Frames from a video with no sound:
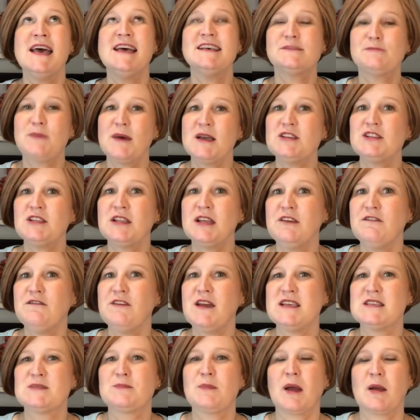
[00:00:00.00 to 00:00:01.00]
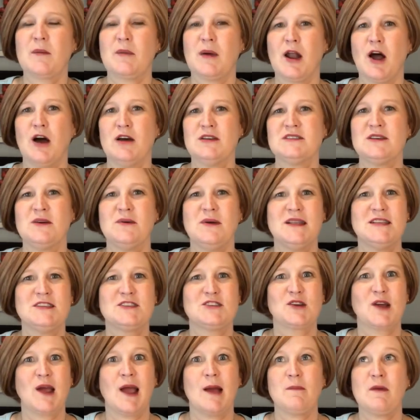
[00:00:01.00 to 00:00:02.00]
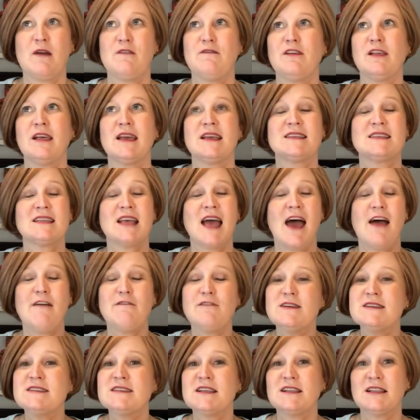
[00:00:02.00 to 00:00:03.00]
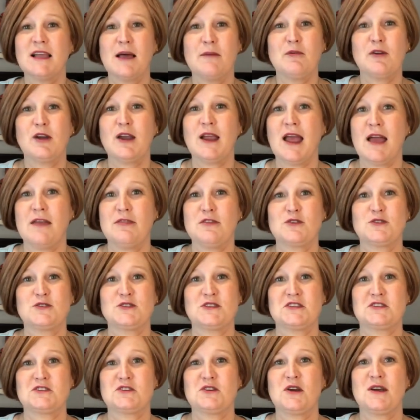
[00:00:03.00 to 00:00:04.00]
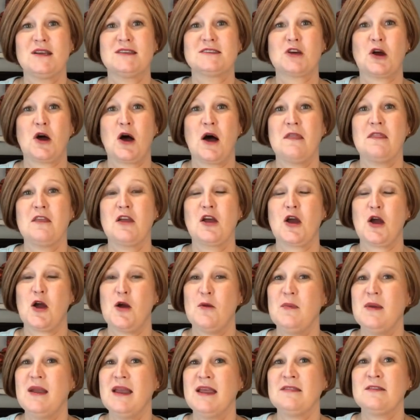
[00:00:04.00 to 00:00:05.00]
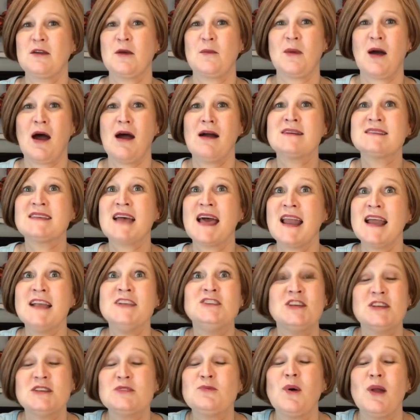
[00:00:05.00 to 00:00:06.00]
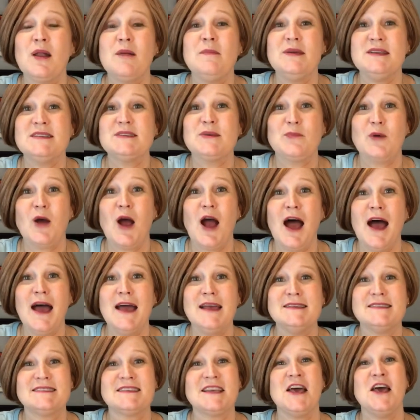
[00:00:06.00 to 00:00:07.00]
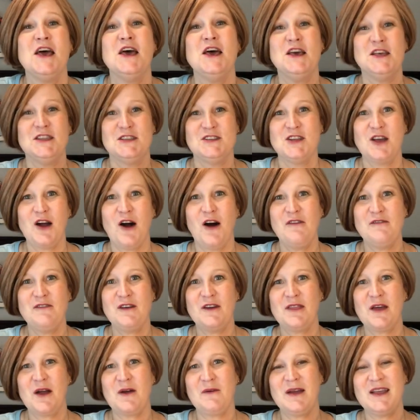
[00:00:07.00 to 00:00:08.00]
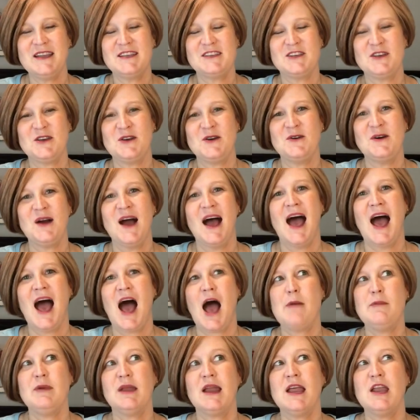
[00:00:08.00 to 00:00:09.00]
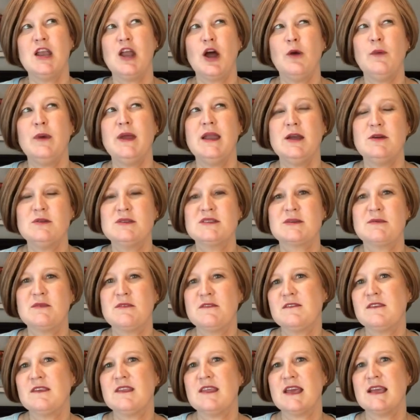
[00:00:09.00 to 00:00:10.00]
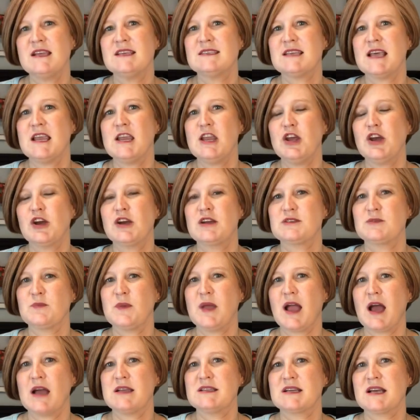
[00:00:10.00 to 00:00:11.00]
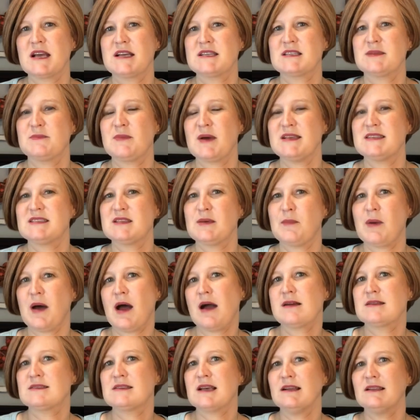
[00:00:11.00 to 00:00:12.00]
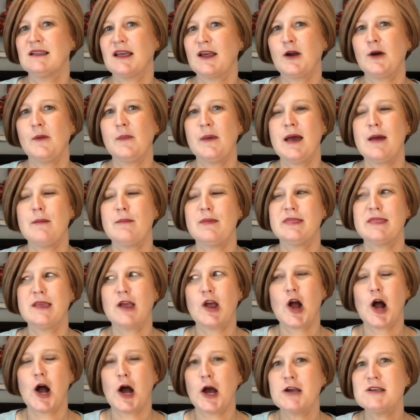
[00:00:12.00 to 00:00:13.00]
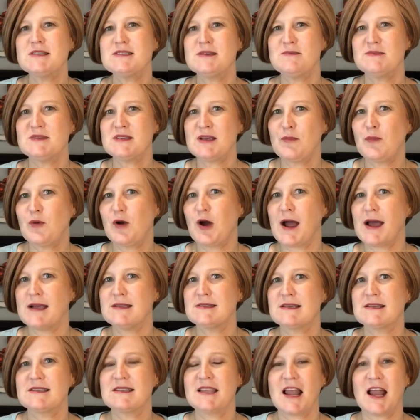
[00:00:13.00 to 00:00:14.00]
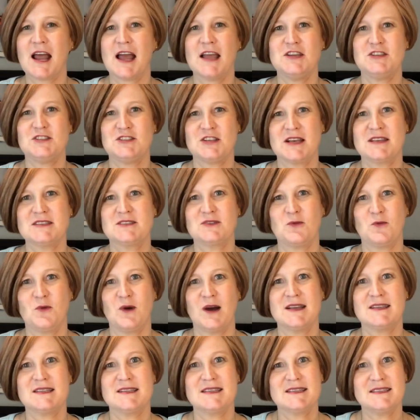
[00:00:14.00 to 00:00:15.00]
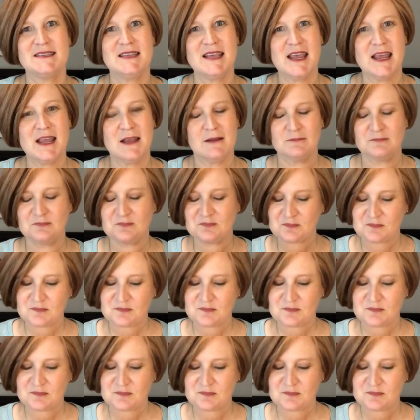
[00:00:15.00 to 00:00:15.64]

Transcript: especially Facebook, but also Instagram, I feel like every celebrity and their sister is on there opening their box. And I just want to be surprised. Do y'all feel that way too? I mean, I know we know some of the things in here because we got to customize the box a little bit, but there are some surprises that I just want to see.